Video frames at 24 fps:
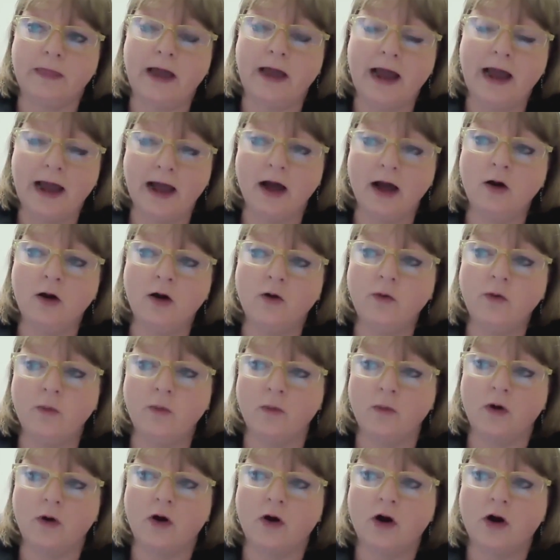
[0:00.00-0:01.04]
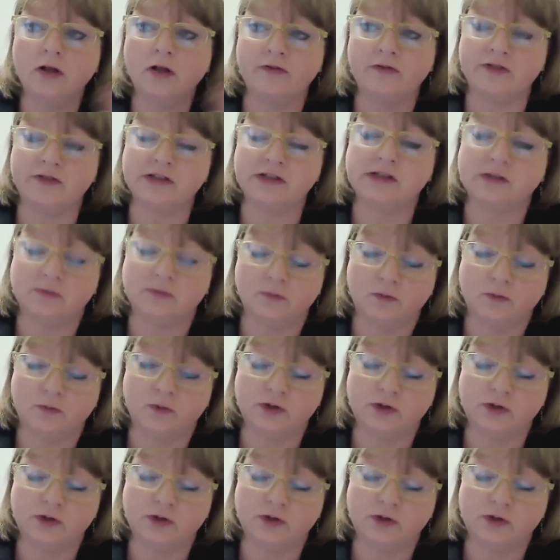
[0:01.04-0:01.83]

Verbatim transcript: how all of this was